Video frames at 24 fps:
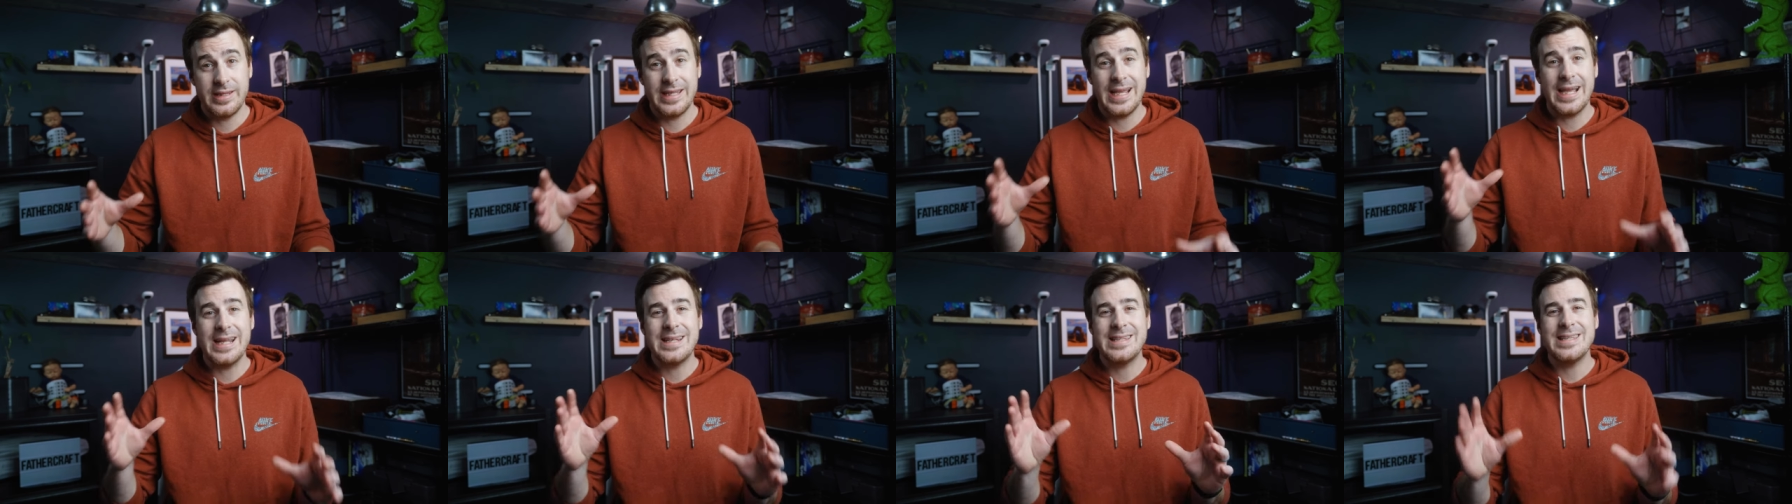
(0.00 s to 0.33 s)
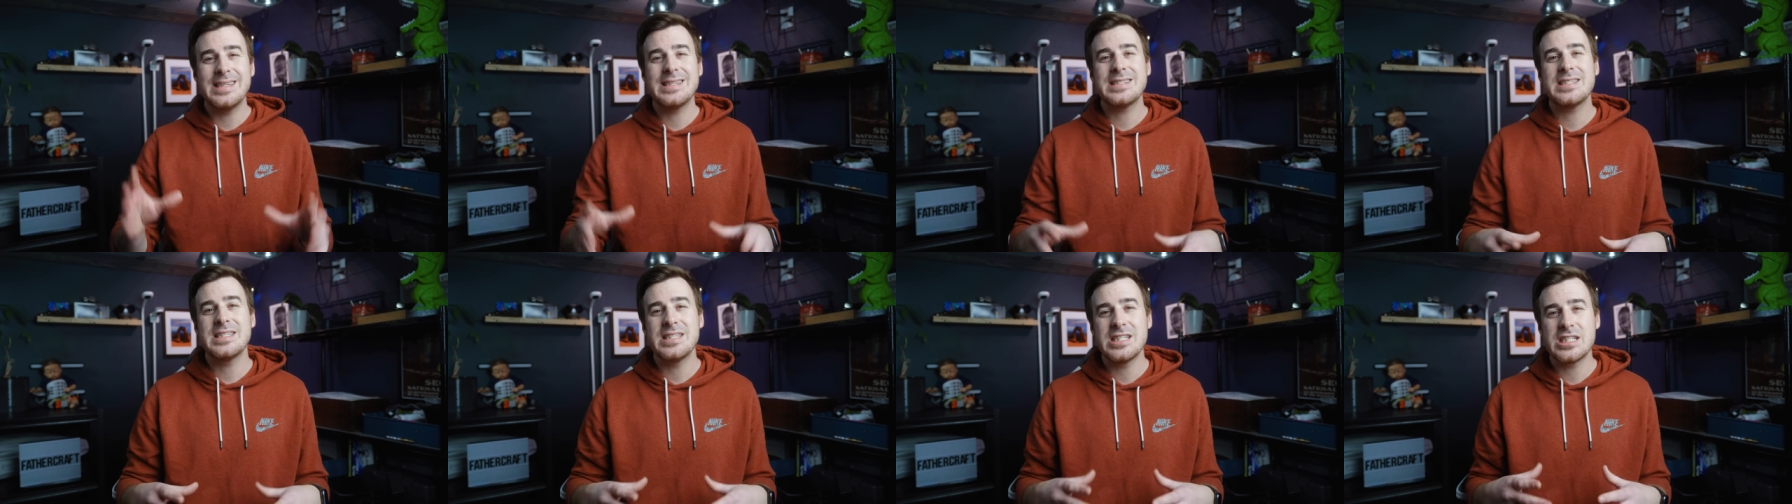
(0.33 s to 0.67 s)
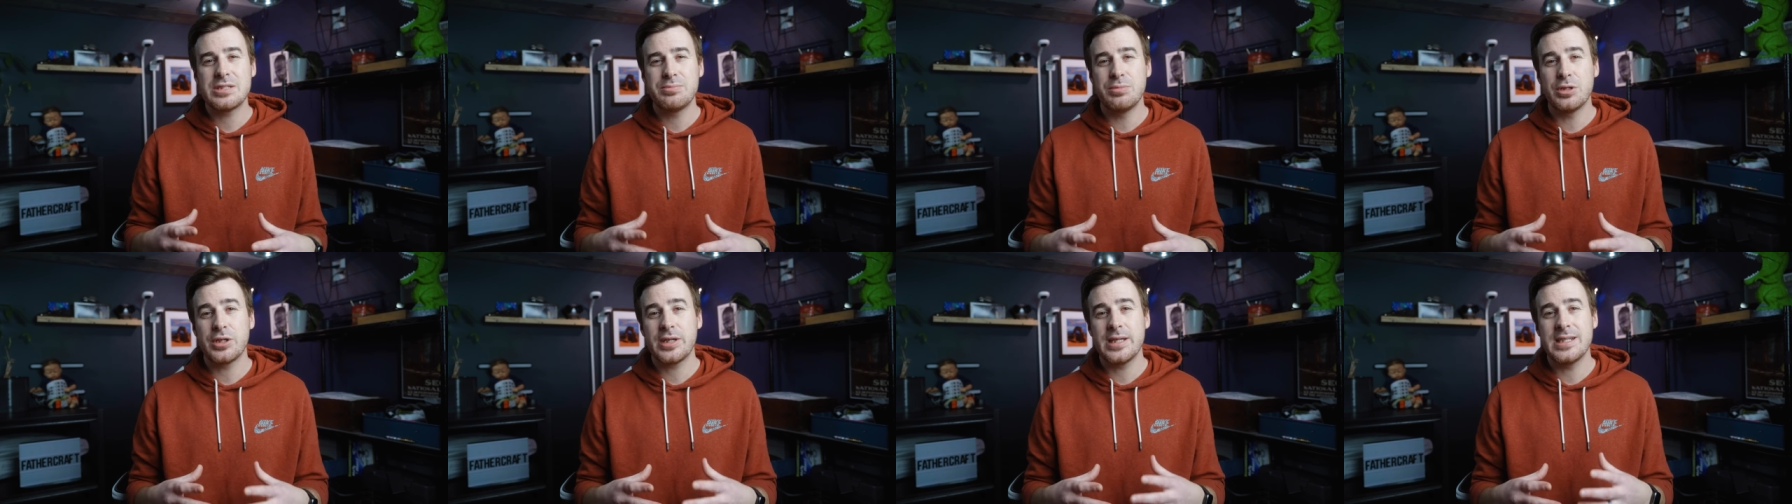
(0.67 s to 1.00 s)
the ideas in
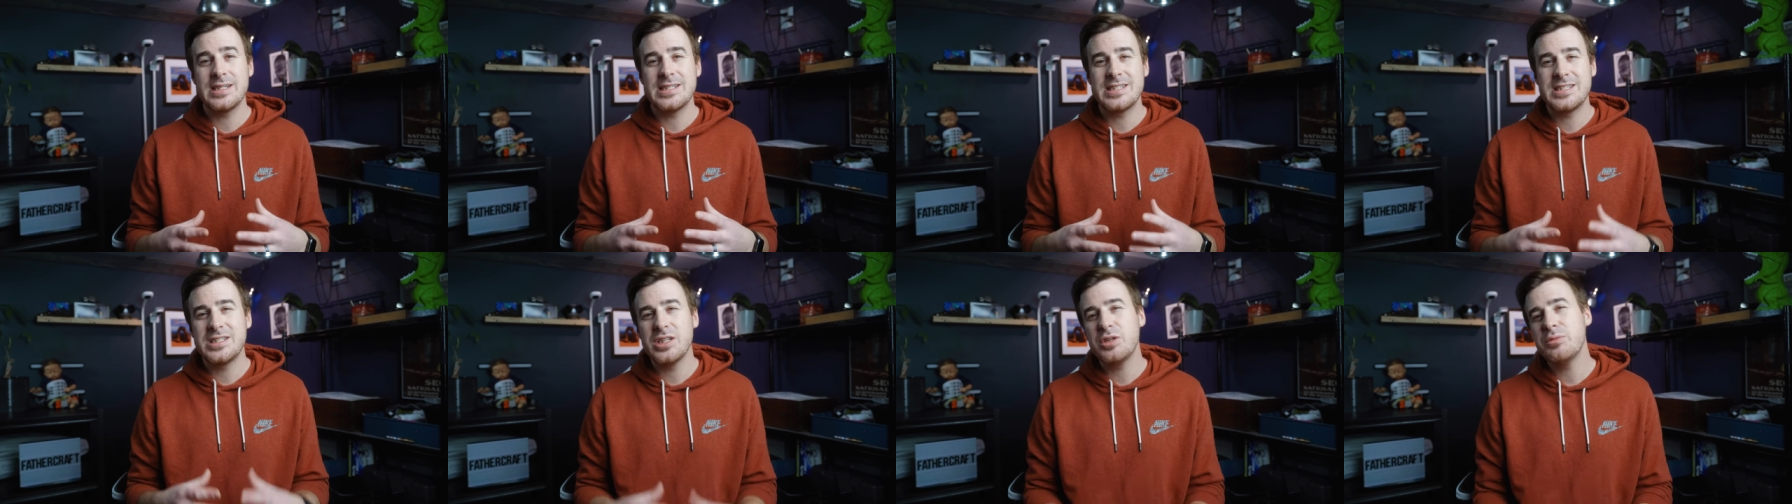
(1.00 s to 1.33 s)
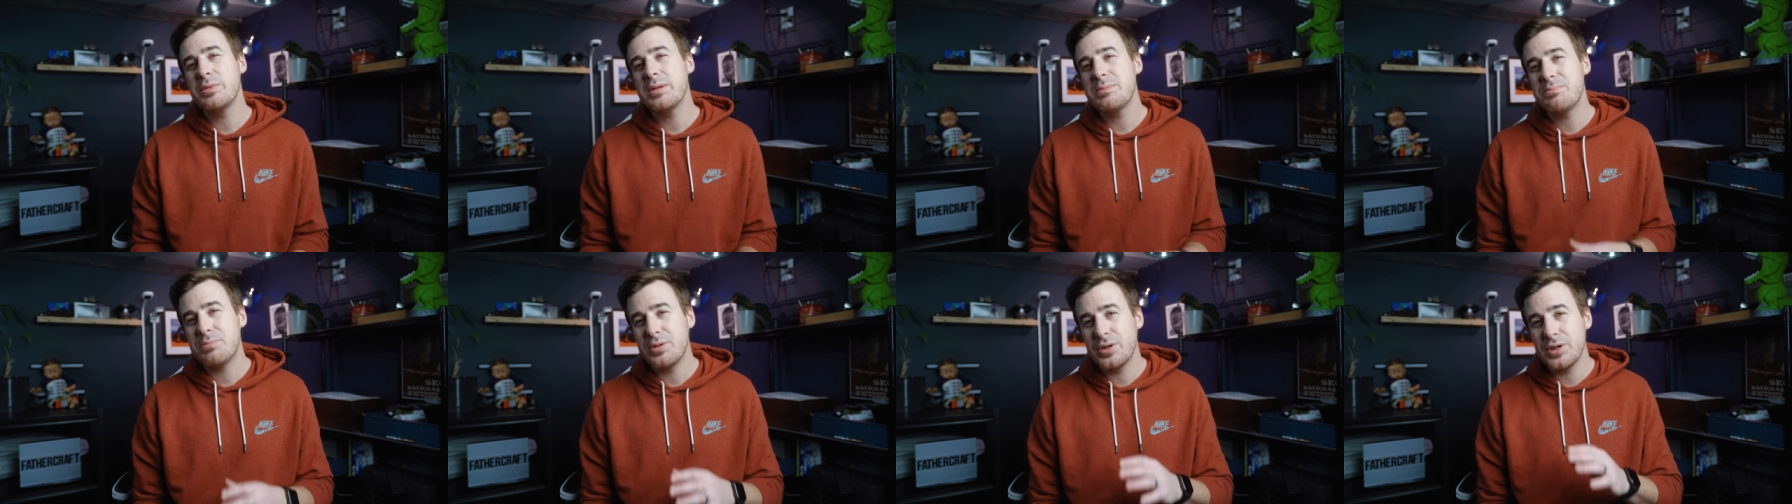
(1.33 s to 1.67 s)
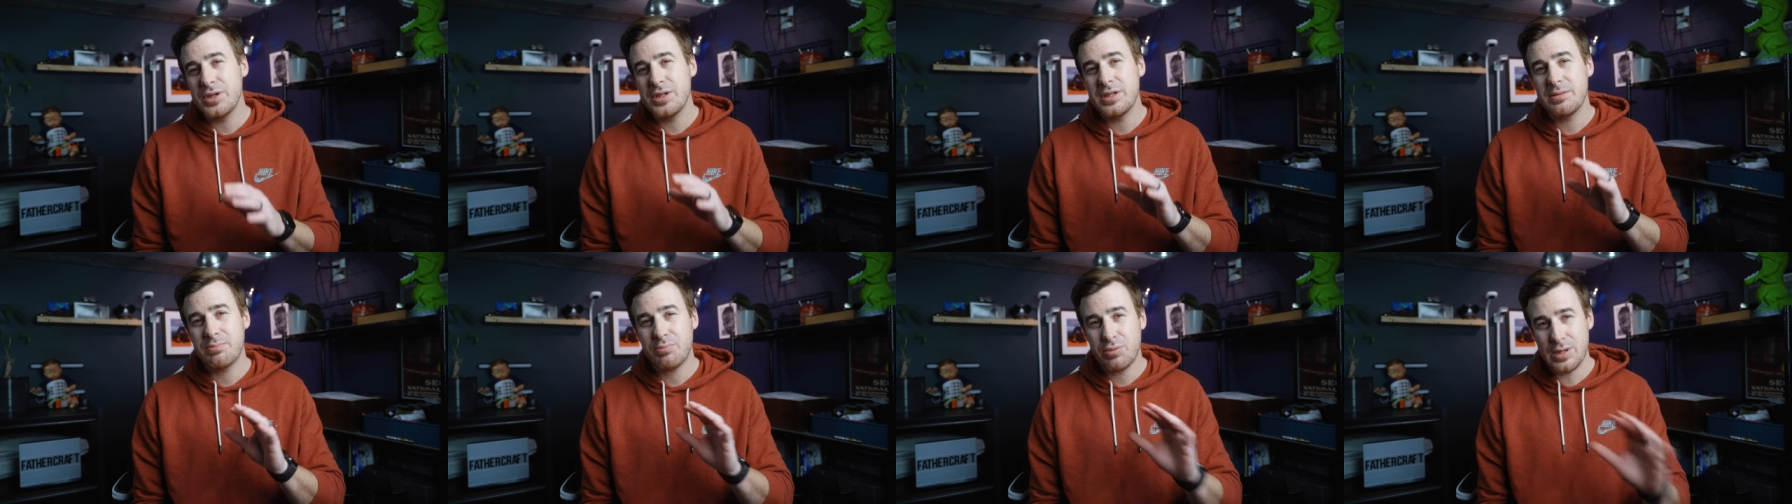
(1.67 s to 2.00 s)
this book can still be
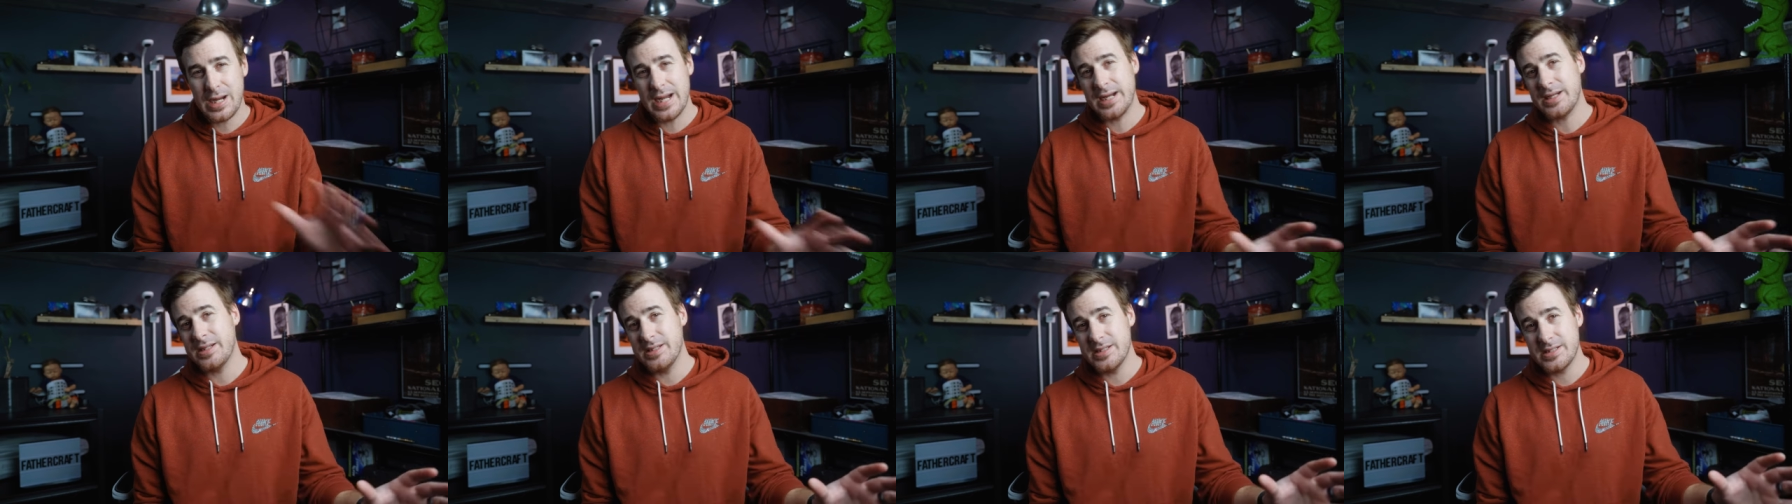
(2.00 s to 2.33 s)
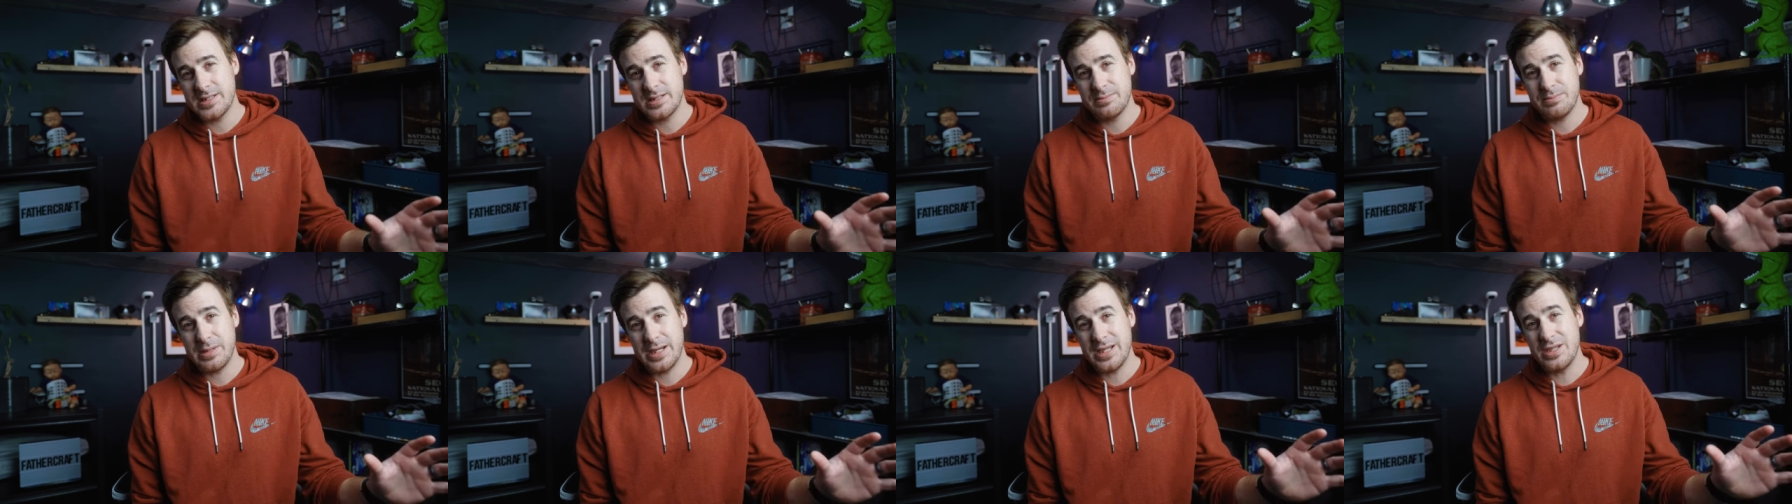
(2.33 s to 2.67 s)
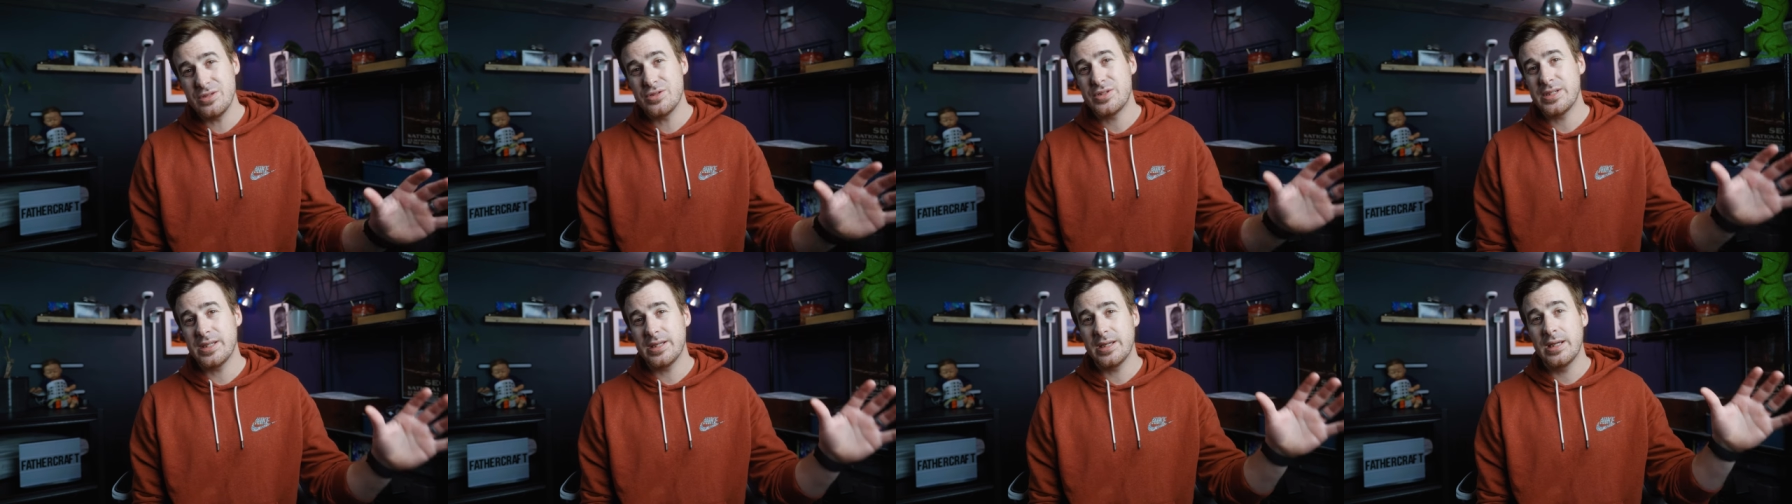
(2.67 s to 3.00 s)
put into practice by
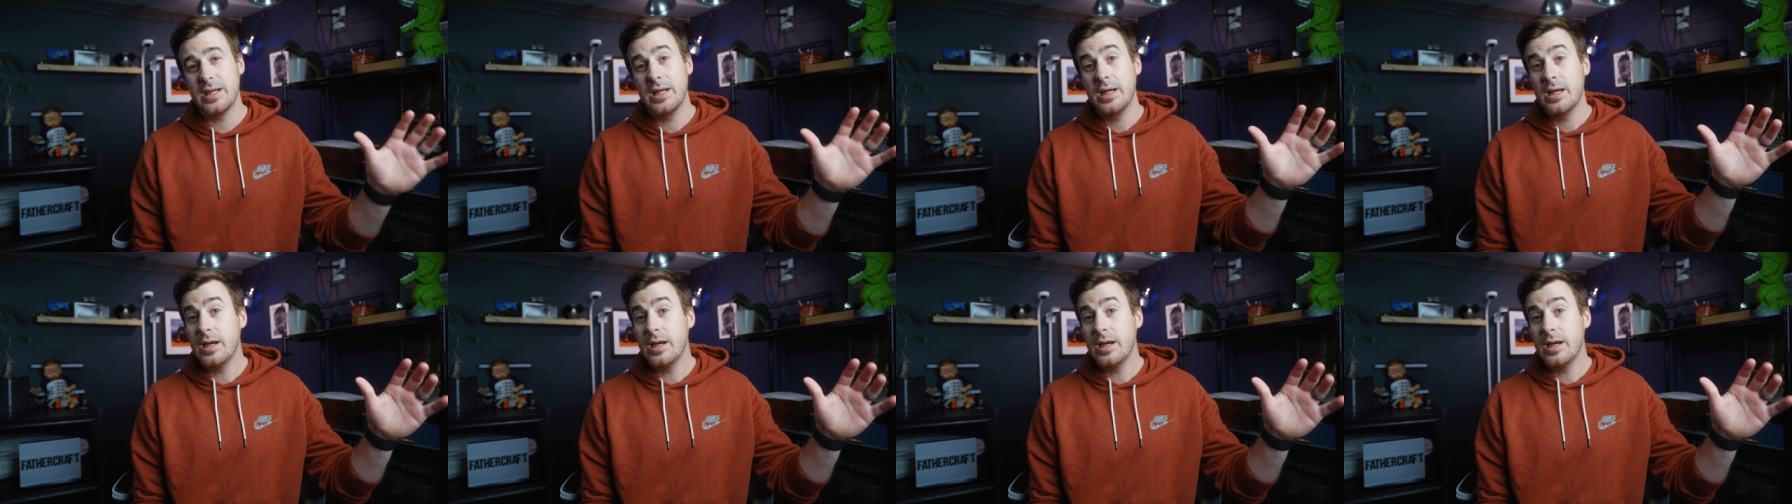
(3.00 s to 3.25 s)
using